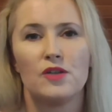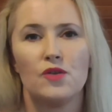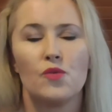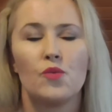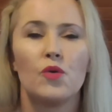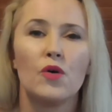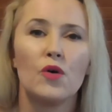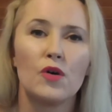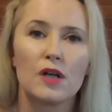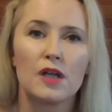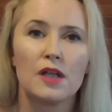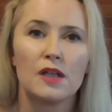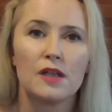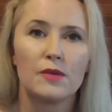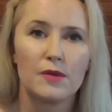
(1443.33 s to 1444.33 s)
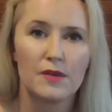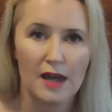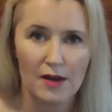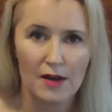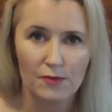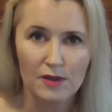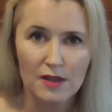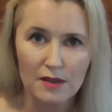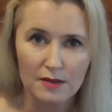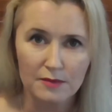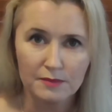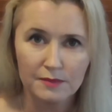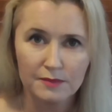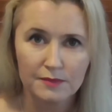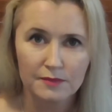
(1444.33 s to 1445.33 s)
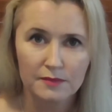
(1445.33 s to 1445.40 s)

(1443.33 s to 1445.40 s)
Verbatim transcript: you walk without rhythm,